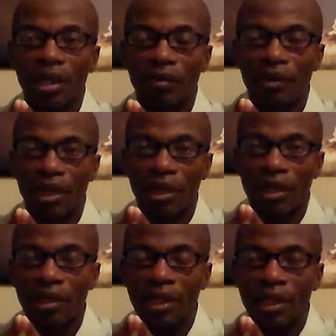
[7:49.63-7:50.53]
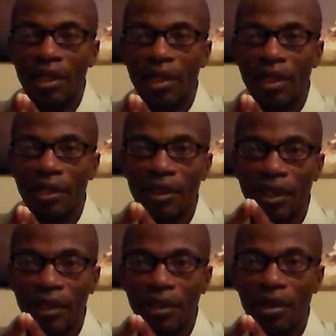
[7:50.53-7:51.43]
of God. And I
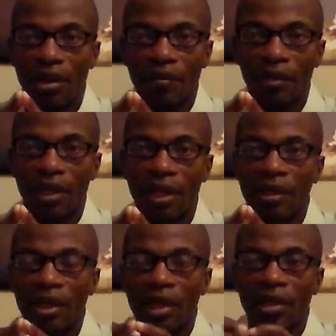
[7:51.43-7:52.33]
thank God for that.